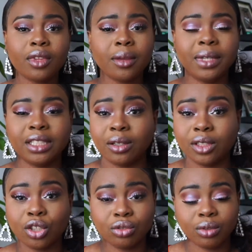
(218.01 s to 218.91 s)
because I was
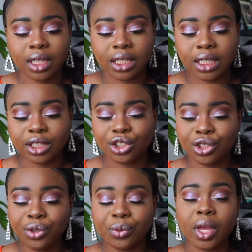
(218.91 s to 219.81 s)
going through other things
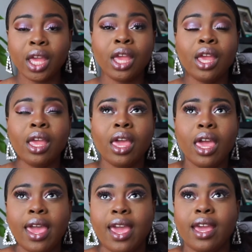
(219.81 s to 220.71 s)
too.
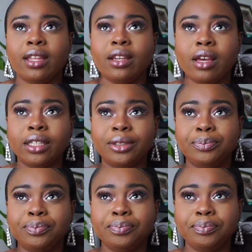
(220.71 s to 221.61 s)
And um,